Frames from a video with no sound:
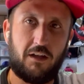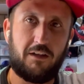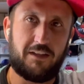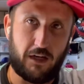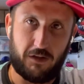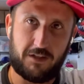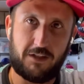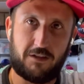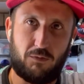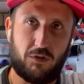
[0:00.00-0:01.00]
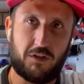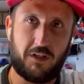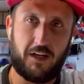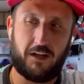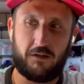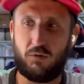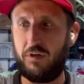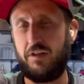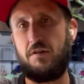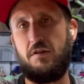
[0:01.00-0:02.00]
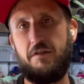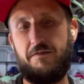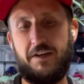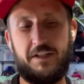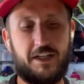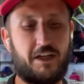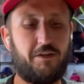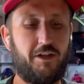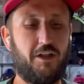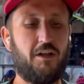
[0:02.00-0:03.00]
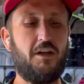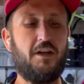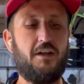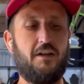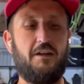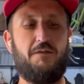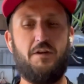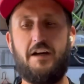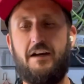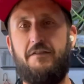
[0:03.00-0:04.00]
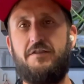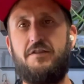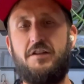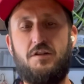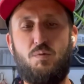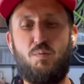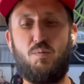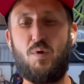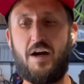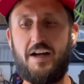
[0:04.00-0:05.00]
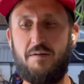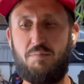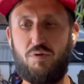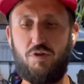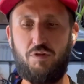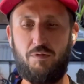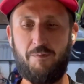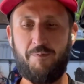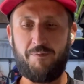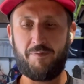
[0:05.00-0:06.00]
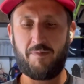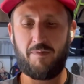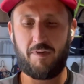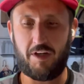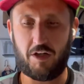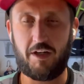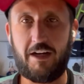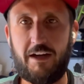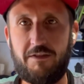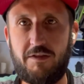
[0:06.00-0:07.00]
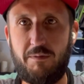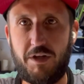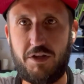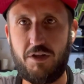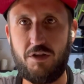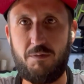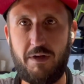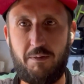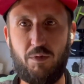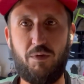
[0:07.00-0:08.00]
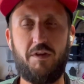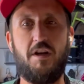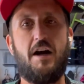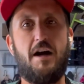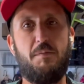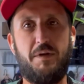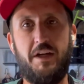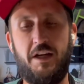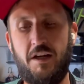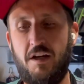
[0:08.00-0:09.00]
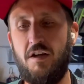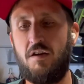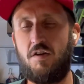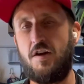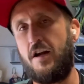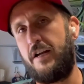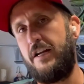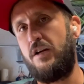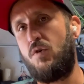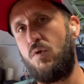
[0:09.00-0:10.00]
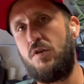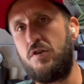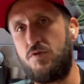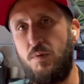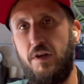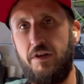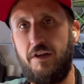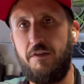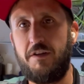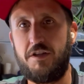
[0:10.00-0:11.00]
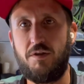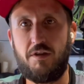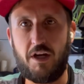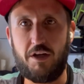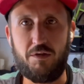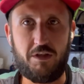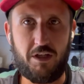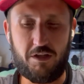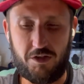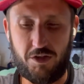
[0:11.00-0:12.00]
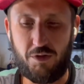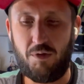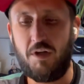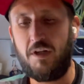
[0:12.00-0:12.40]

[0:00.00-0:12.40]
down a system. Once again, 20-30 feet down there, if you have such a wide broom, then you're gonna have some issues maybe with it hopping or not getting corners well enough that you thought you did do,